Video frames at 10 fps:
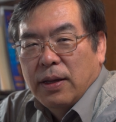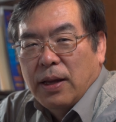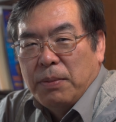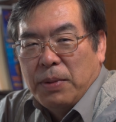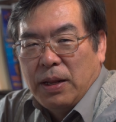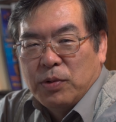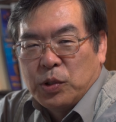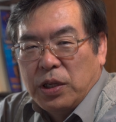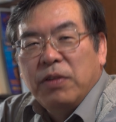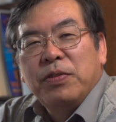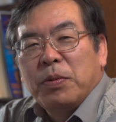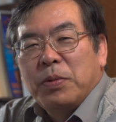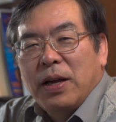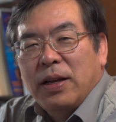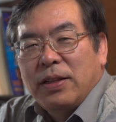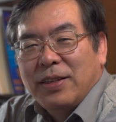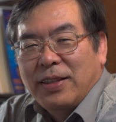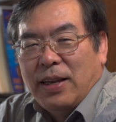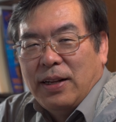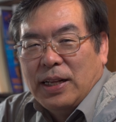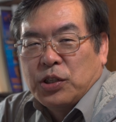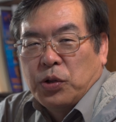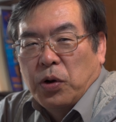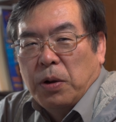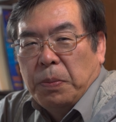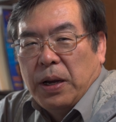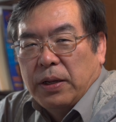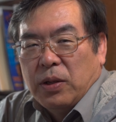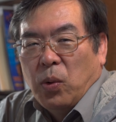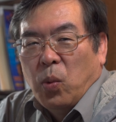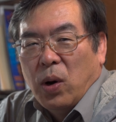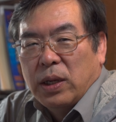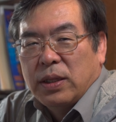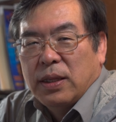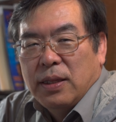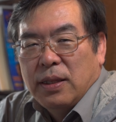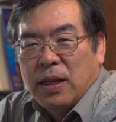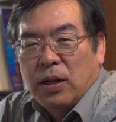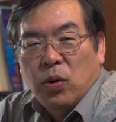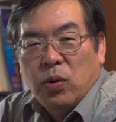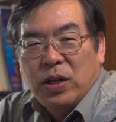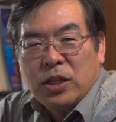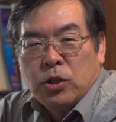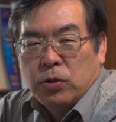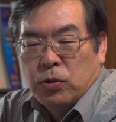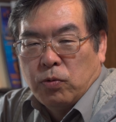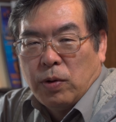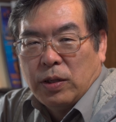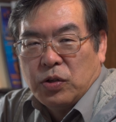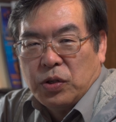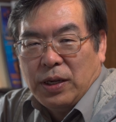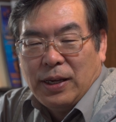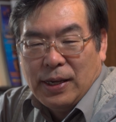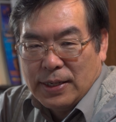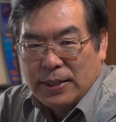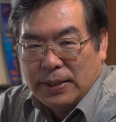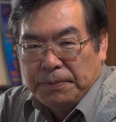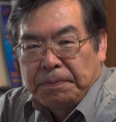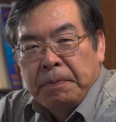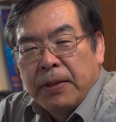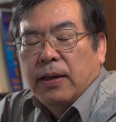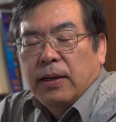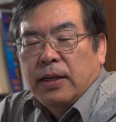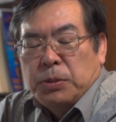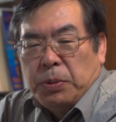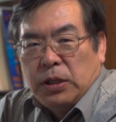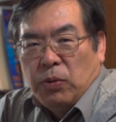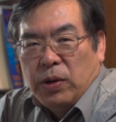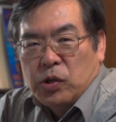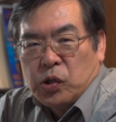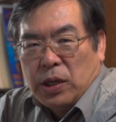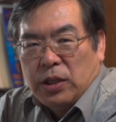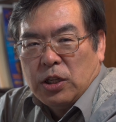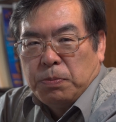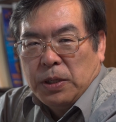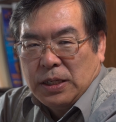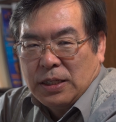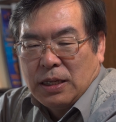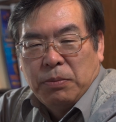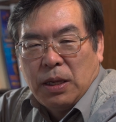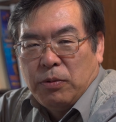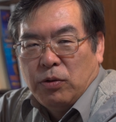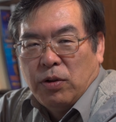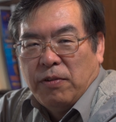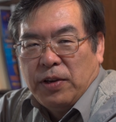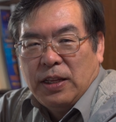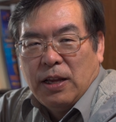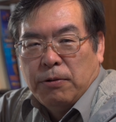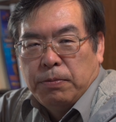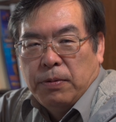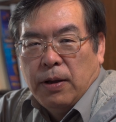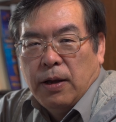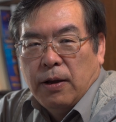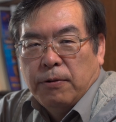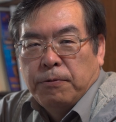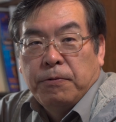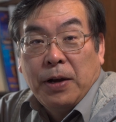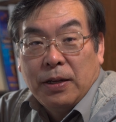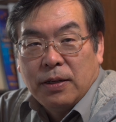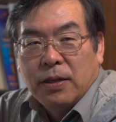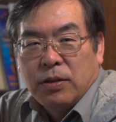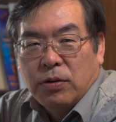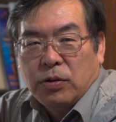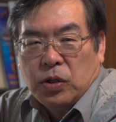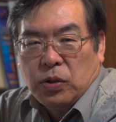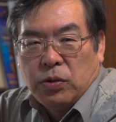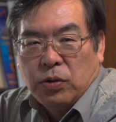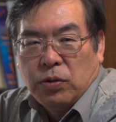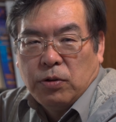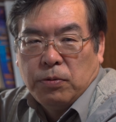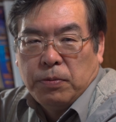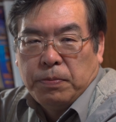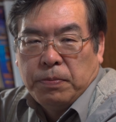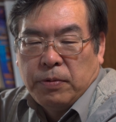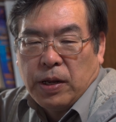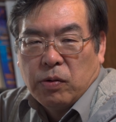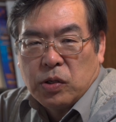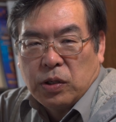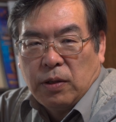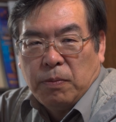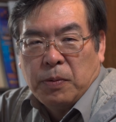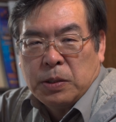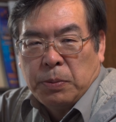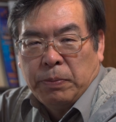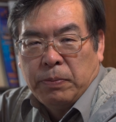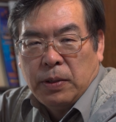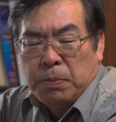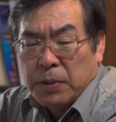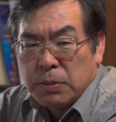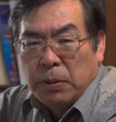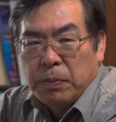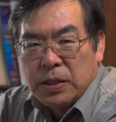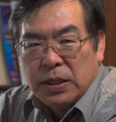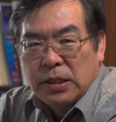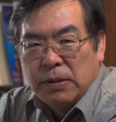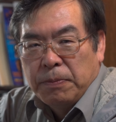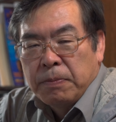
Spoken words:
Hi, my name is Steve Nomura. Today, let's talk about what the low risk strategy is. Especially when you start this business, sometimes you don't have enough fund to do real estate investment business.